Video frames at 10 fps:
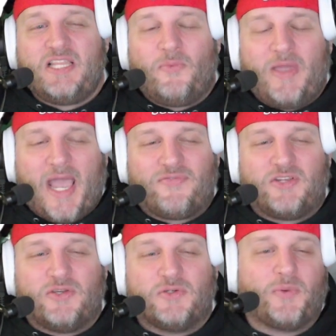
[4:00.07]
that we have to
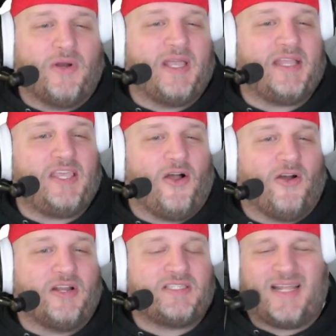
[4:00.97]
do is we're going to get the
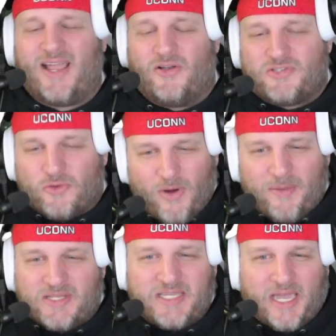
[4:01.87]
artist, and I also
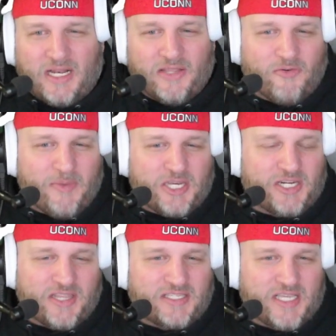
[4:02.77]
grab the title
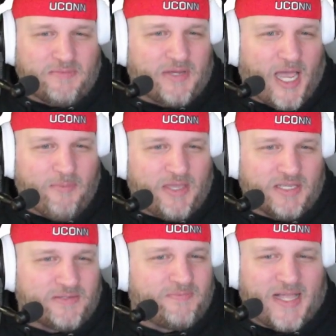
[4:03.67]
information at the same time
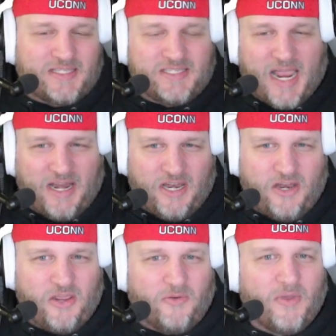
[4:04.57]
because that's dandy to
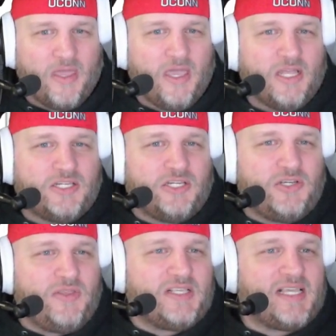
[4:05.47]
do. To
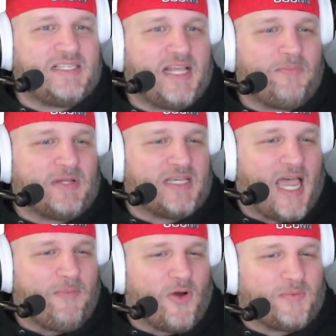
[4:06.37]
do this, I set up a
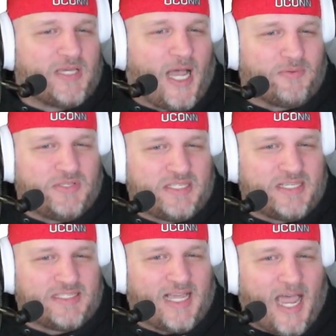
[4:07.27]
timer up top. So this is
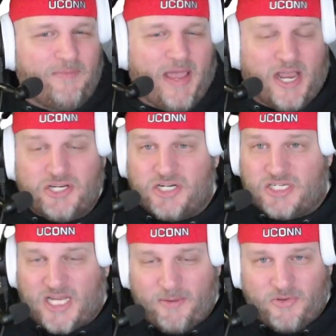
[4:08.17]
a timed action, a
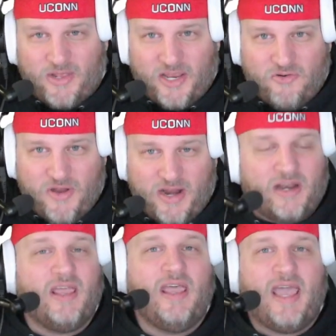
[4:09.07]
timer that I
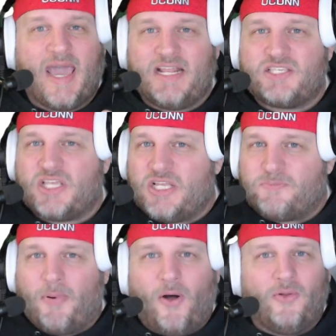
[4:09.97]
created, and it's it's
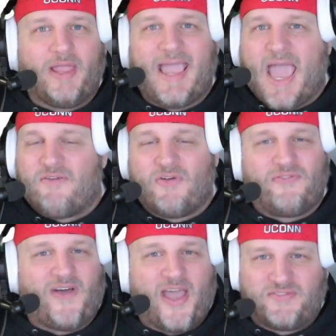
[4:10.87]
polling every
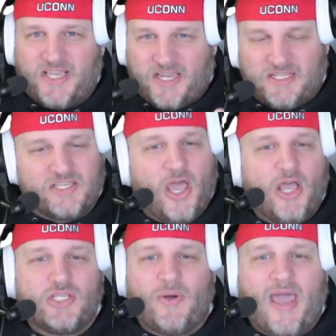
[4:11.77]
five seconds.
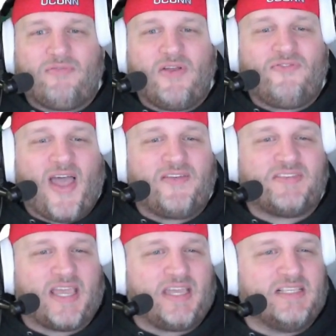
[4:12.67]
So every five
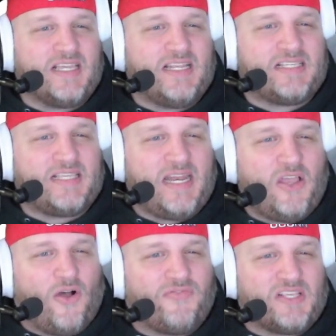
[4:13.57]
seconds, it is
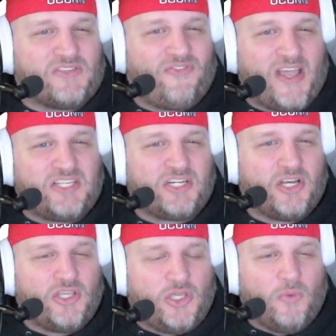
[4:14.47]
sending off this fetch
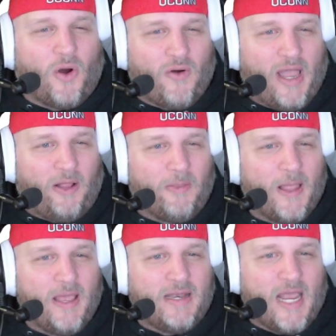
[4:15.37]
URL.
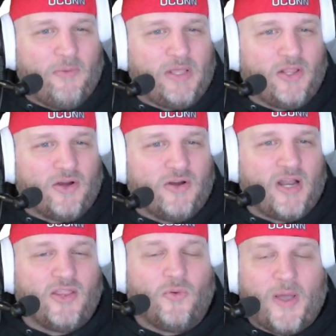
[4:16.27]
Now we learned
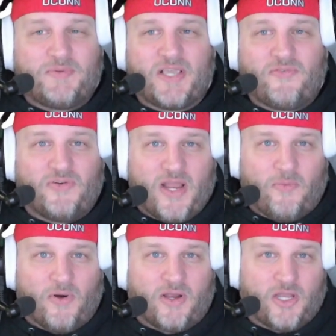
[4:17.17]
on the website for
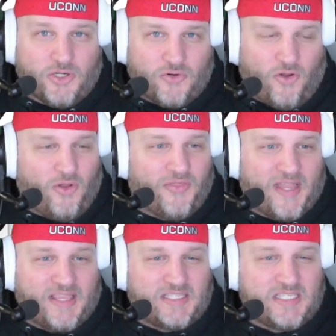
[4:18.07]
network control
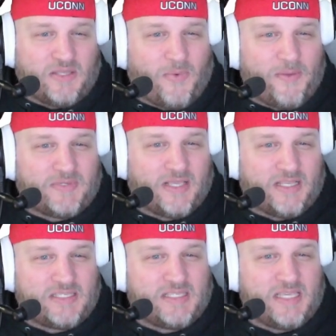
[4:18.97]
that this is the website
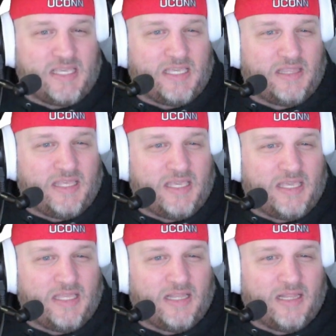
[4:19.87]
this is the the